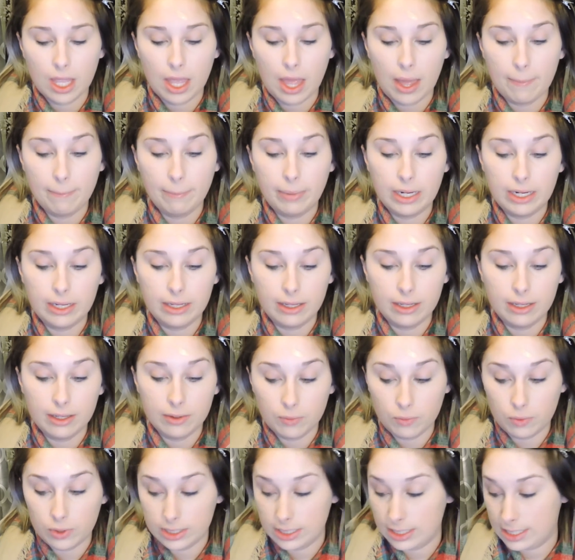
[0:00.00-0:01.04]
But it
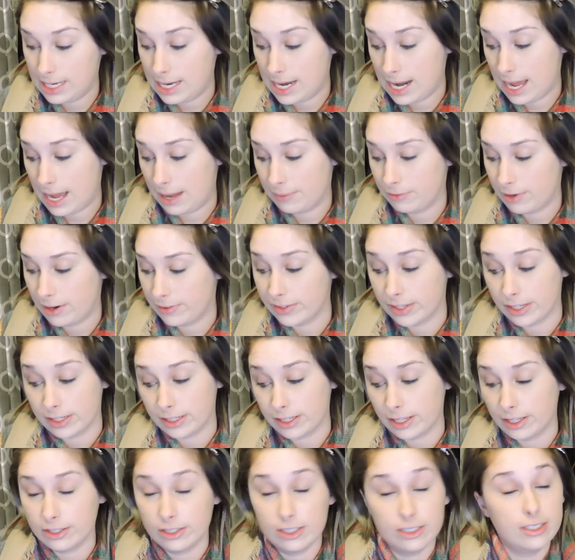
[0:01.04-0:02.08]
was not Revlon
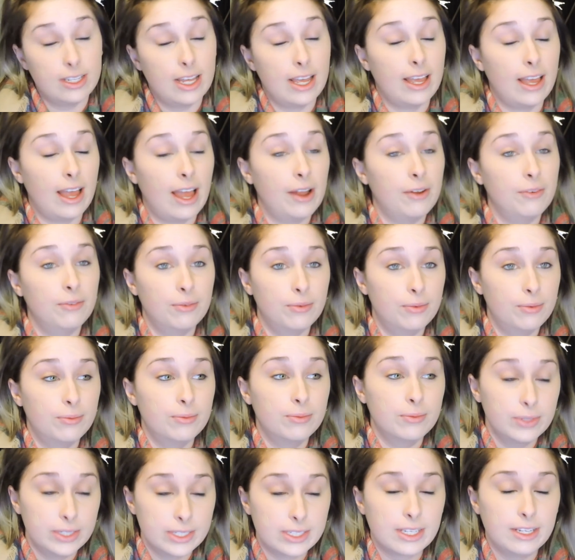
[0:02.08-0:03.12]
Colorstay. I
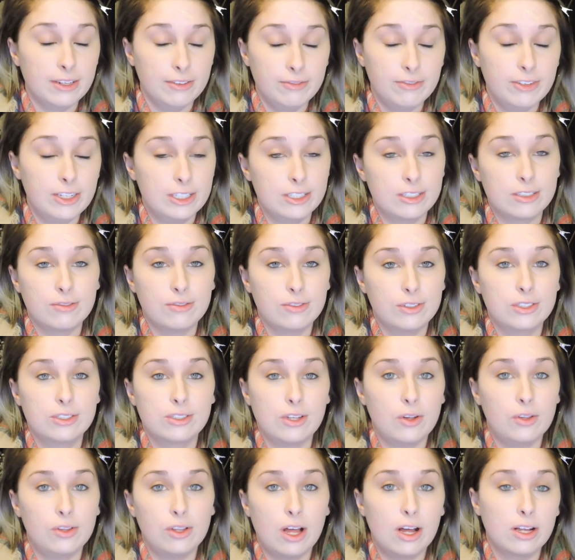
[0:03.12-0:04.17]
was convinced for
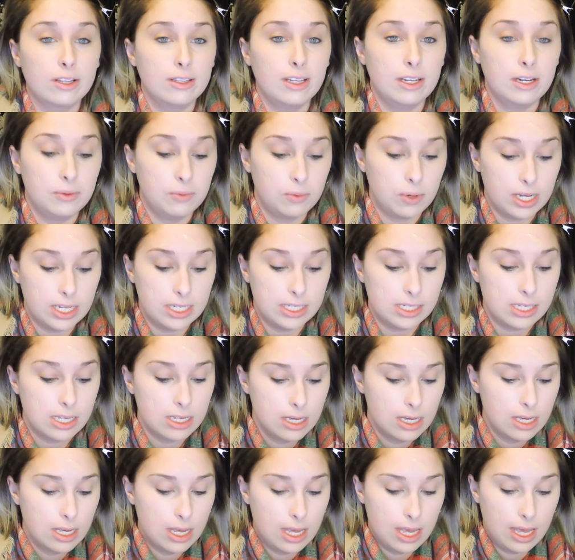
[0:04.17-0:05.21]
so long that it was,
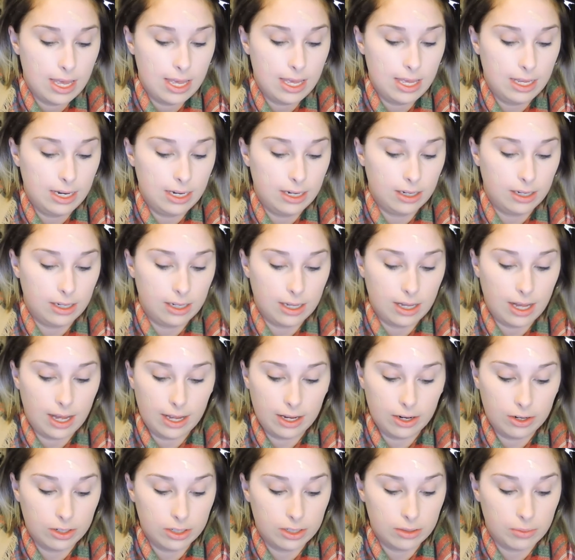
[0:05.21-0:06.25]
and I
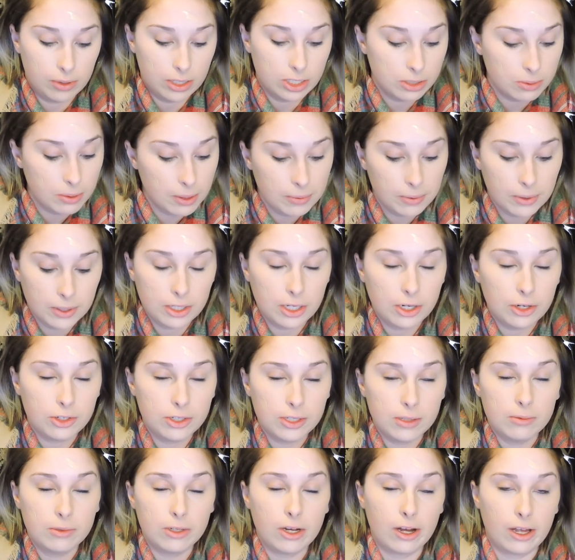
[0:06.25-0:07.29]
heard a bunch of people on
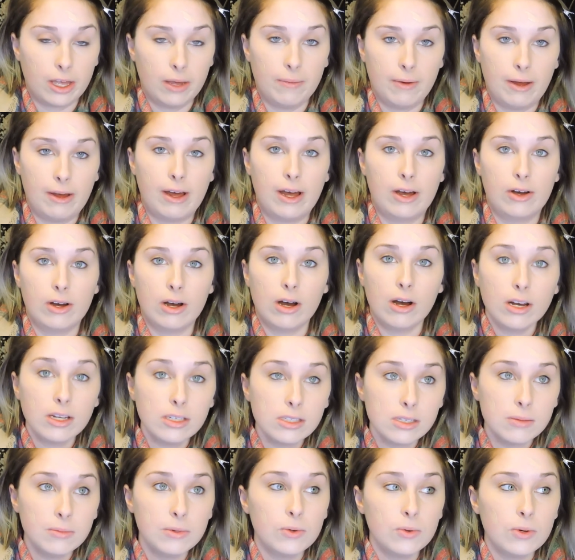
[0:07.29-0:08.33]
YouTube talking about how
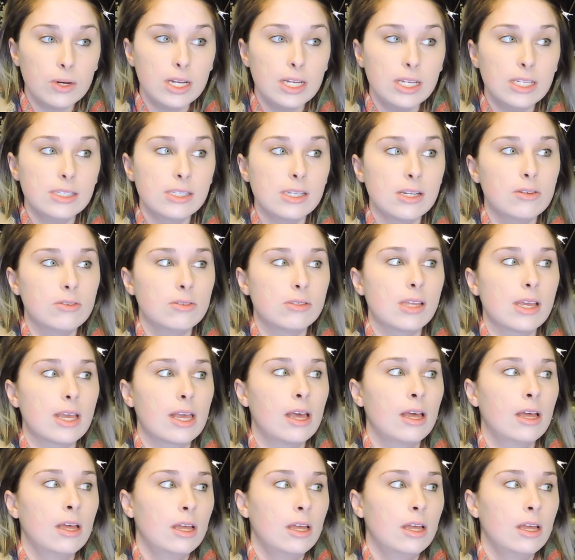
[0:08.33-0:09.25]
awesome it was, and I was like,